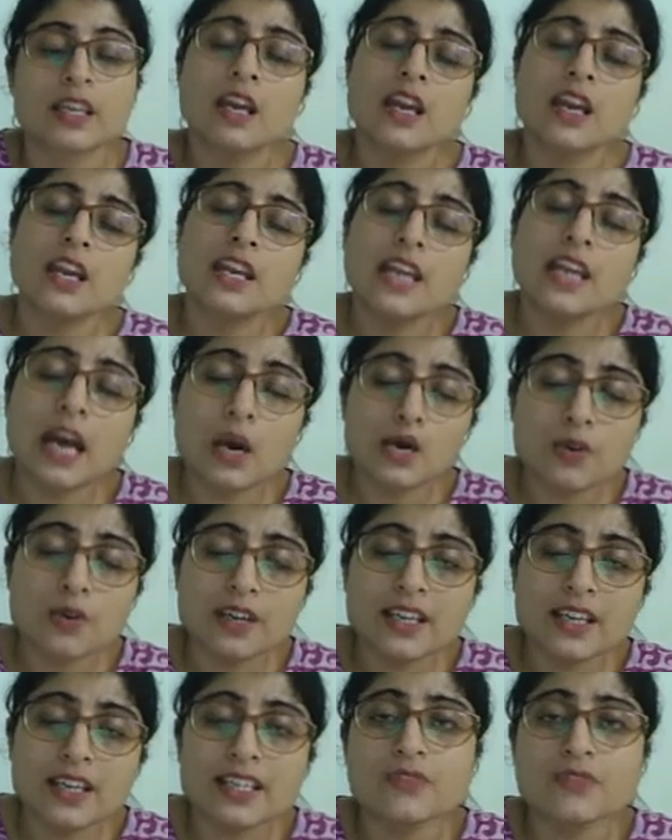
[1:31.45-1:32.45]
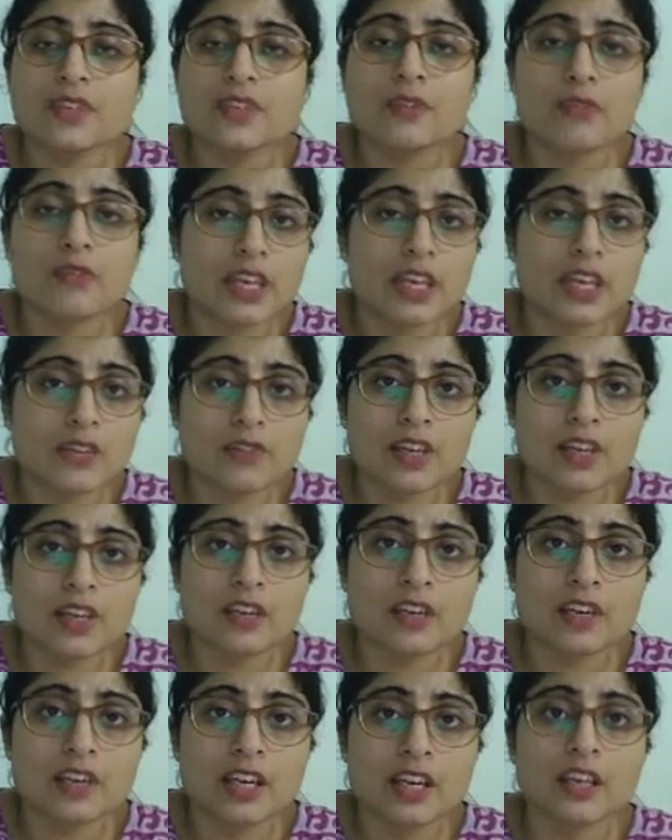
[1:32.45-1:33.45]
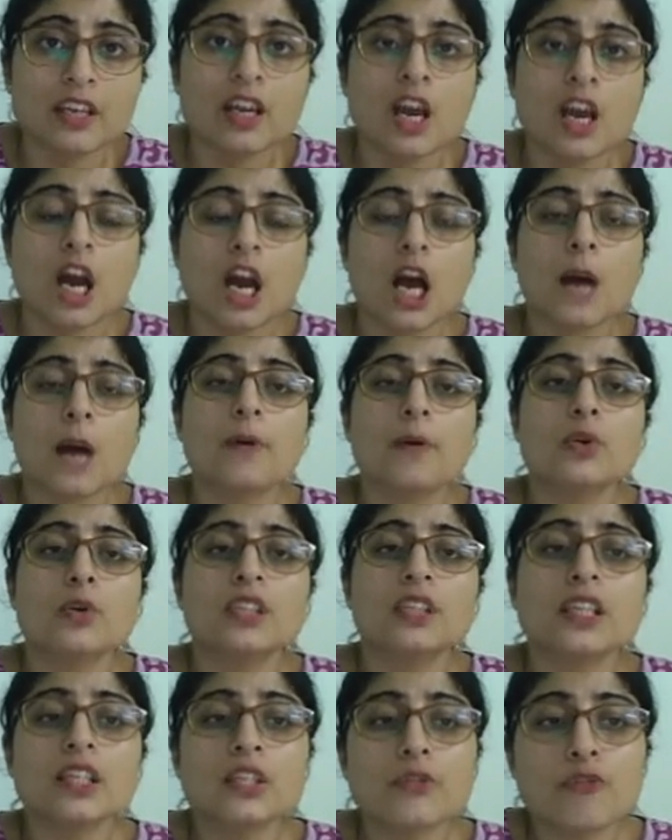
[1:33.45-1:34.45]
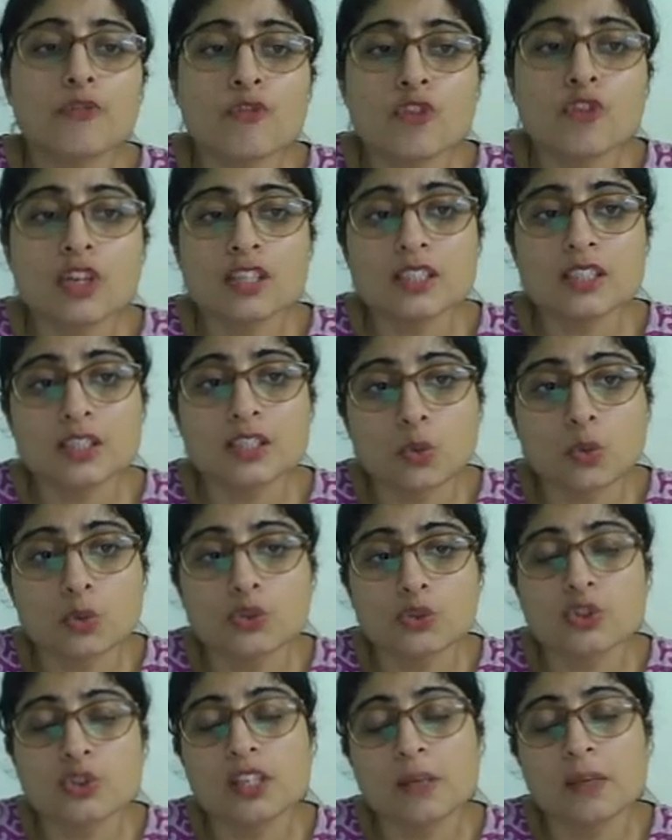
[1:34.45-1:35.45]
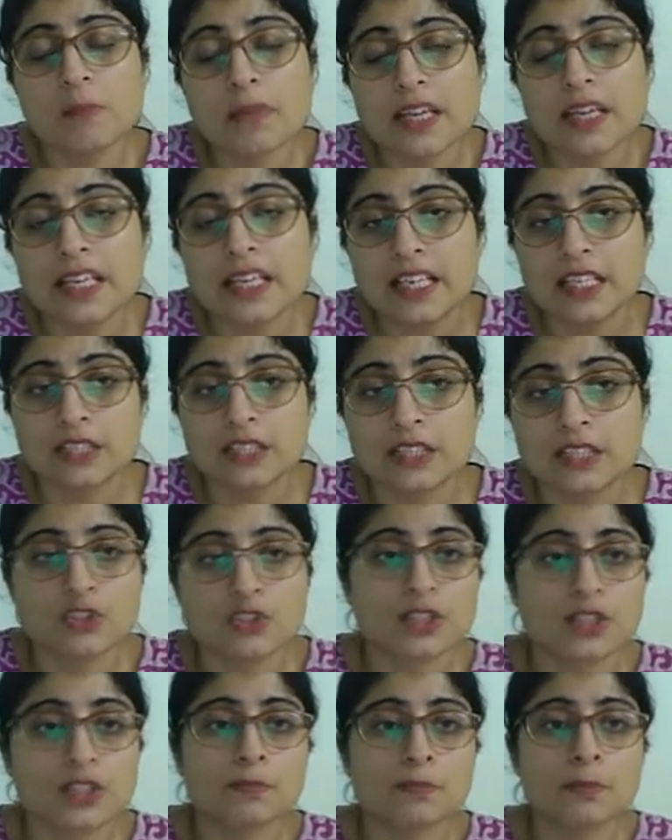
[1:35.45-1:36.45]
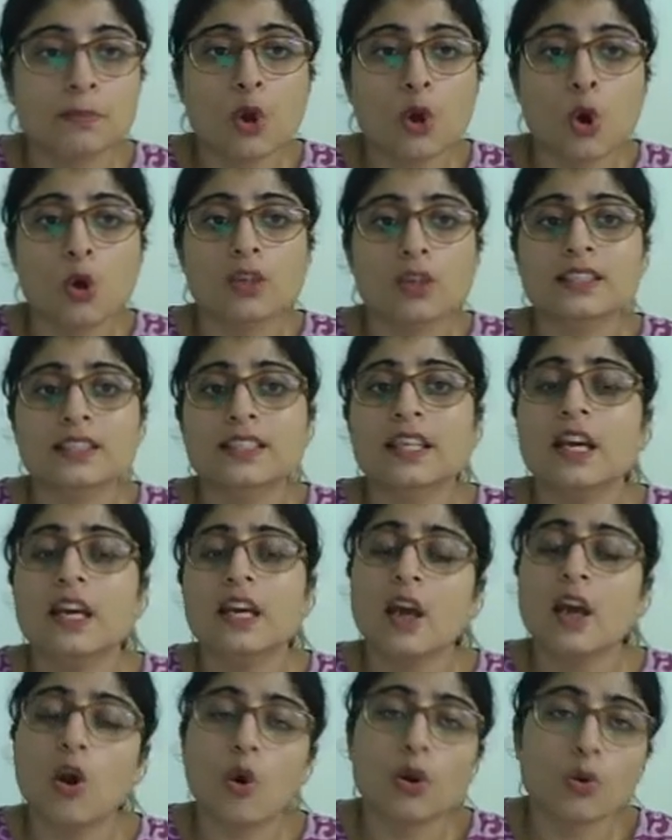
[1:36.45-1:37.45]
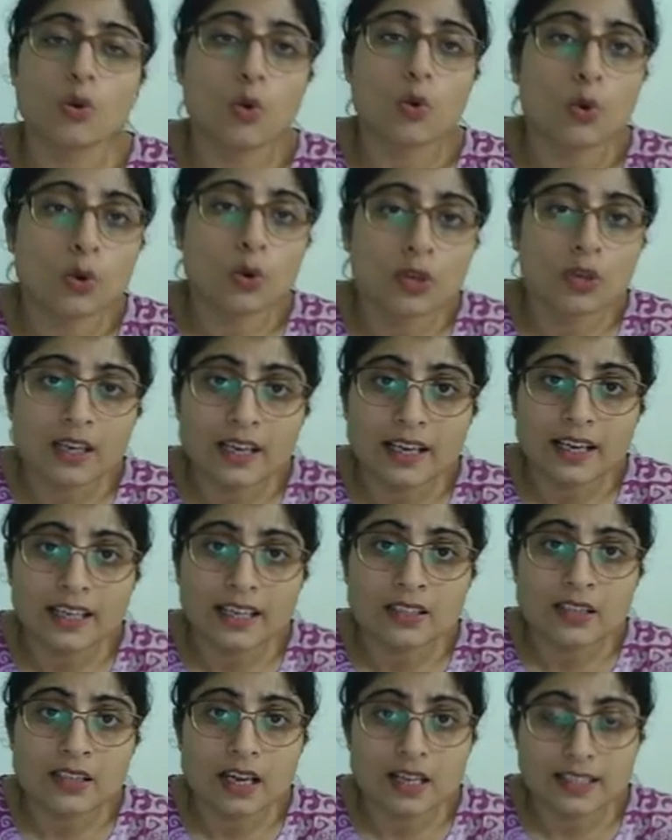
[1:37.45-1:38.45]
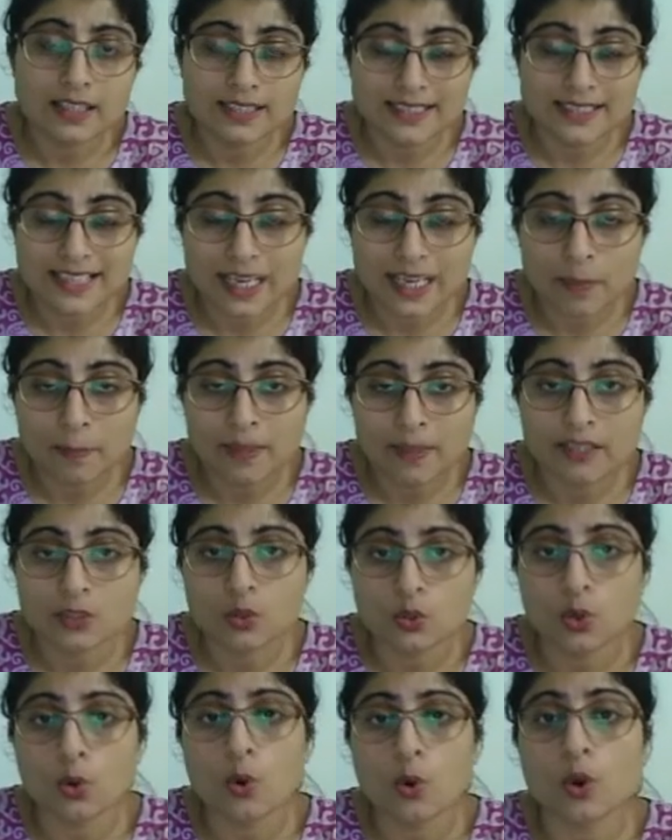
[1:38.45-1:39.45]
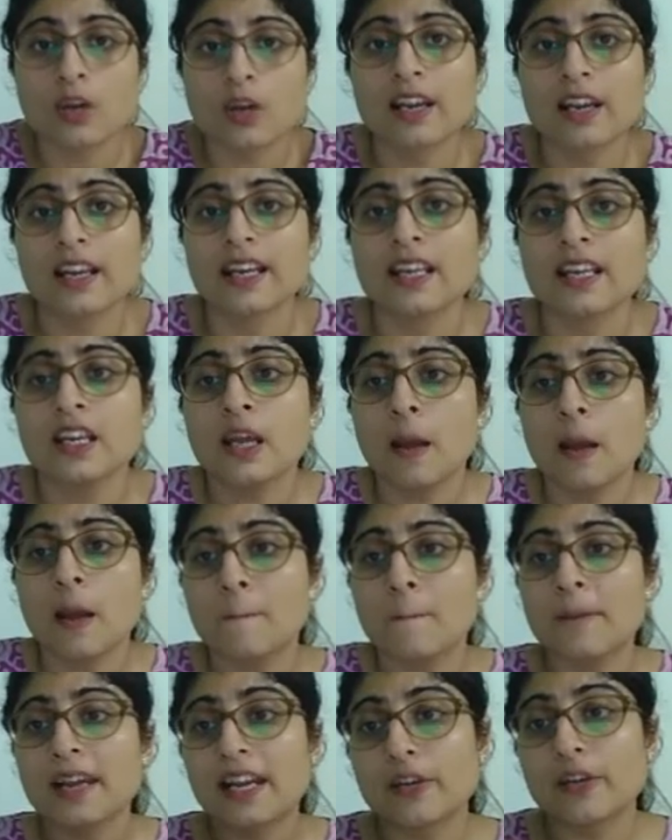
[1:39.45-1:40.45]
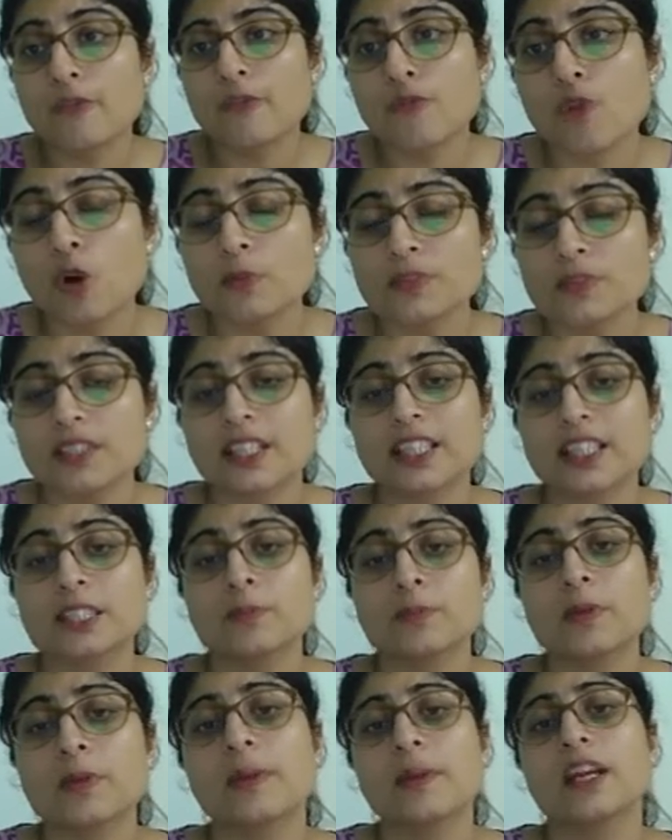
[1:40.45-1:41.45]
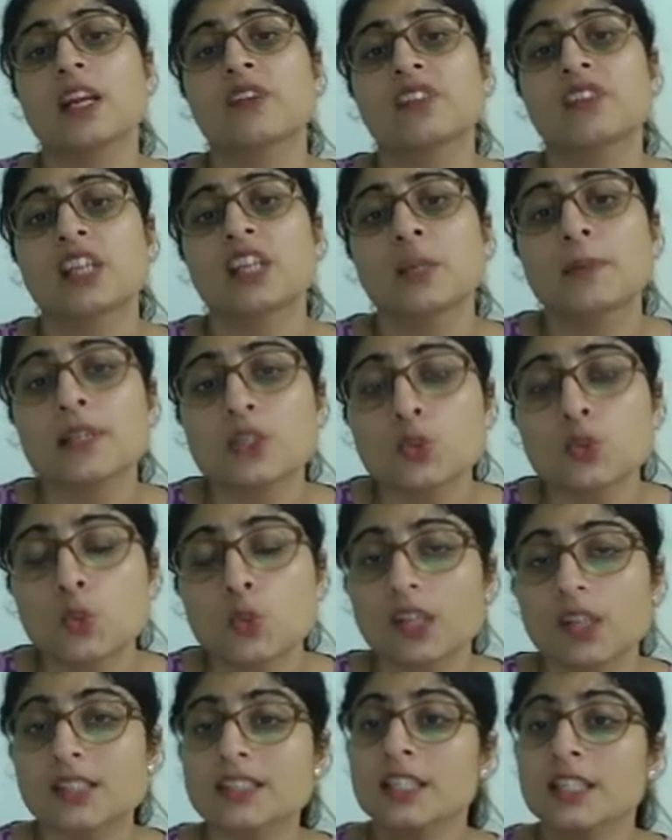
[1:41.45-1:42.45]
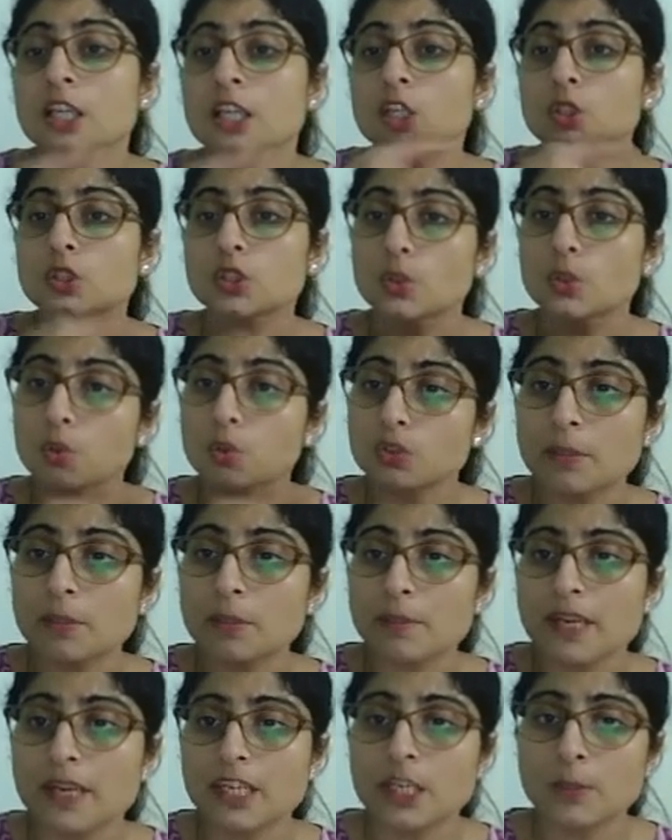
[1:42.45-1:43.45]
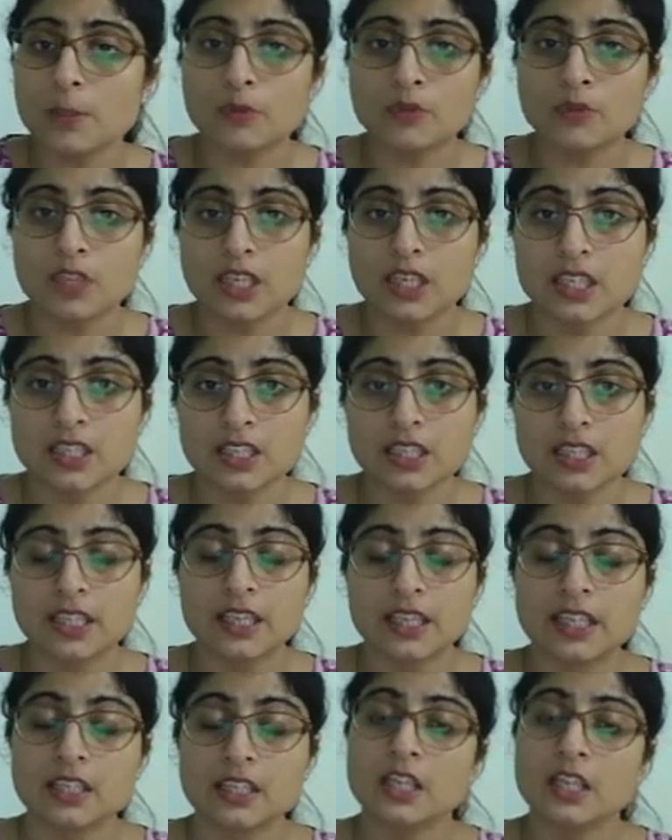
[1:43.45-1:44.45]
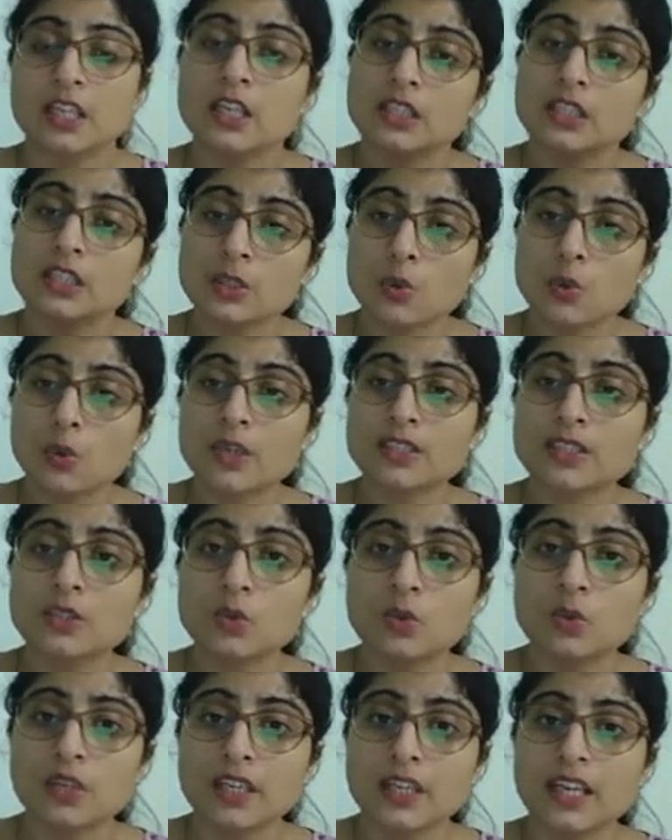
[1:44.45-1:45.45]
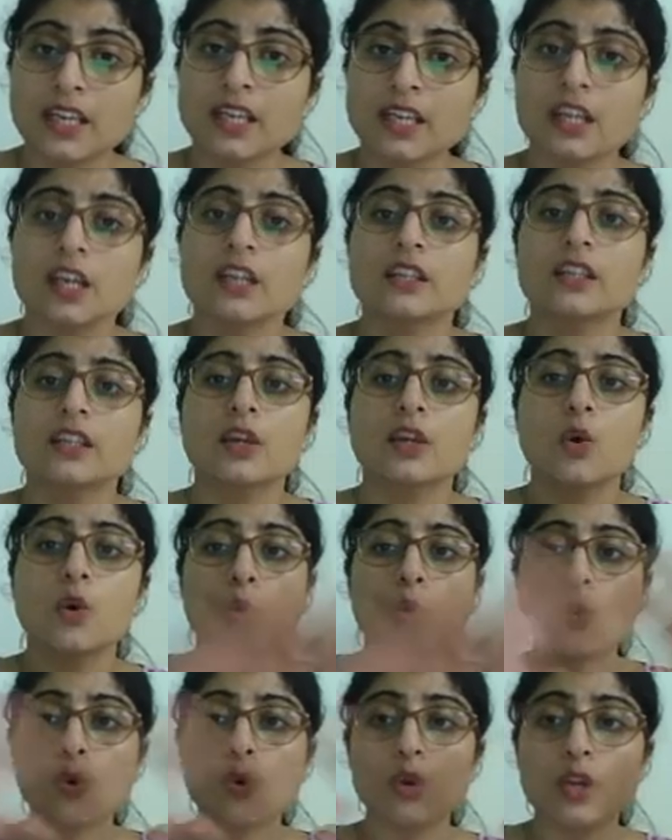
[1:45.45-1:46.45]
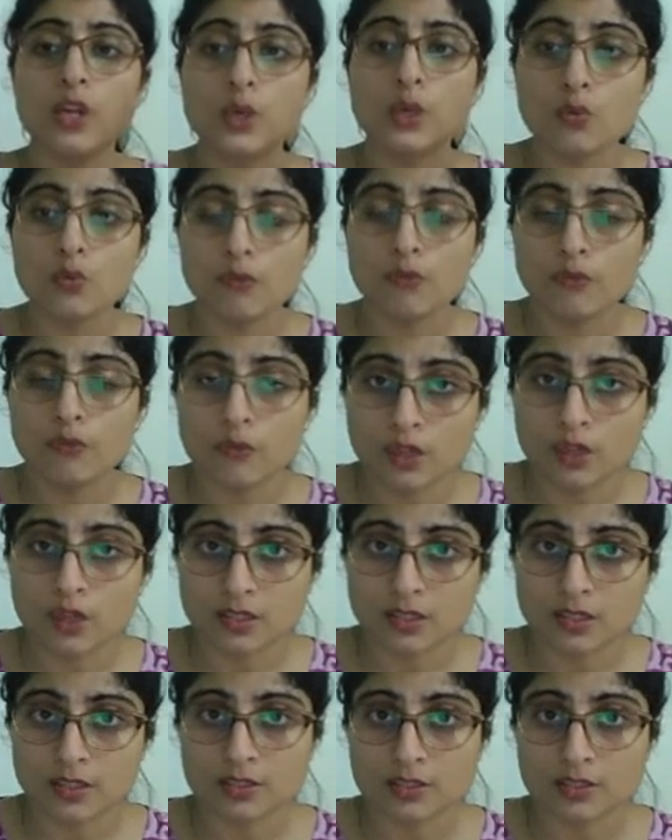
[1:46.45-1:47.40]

Nowadays we are very well aware about the different social medias, which is blogs or online segments or online platforms that has been made available to us through the medium of the internet, so as to create the whole new world.